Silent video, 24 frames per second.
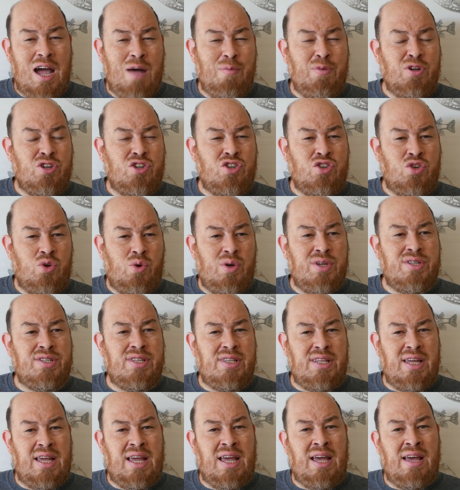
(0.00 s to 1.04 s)
how much
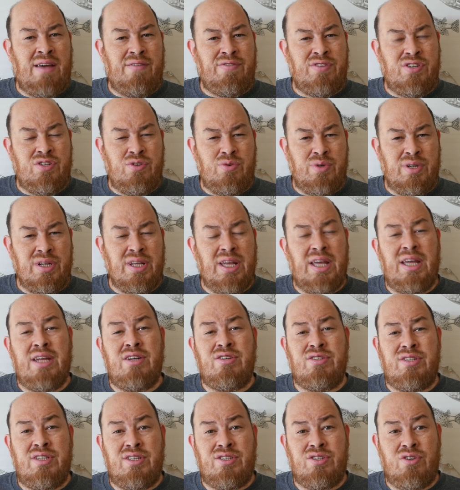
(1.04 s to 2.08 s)
choice do they have to
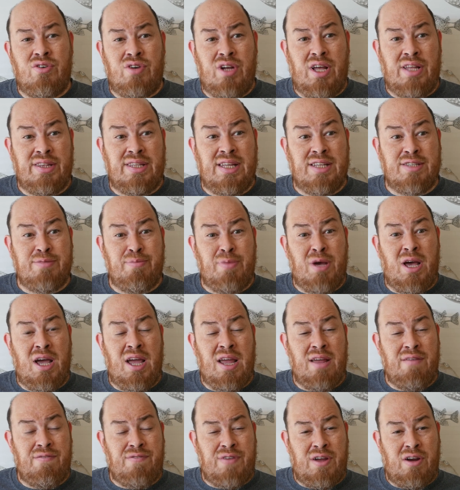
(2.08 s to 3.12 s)
engage this or not? That's
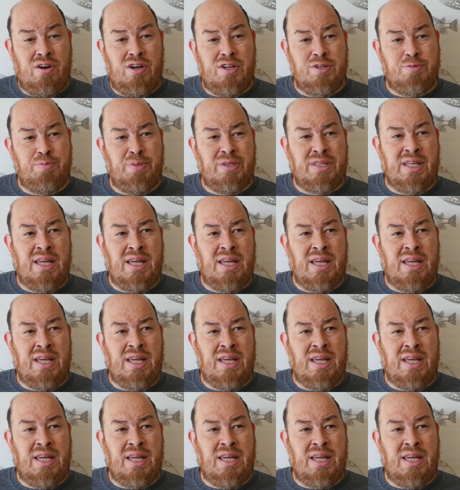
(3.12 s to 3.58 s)
my fairness.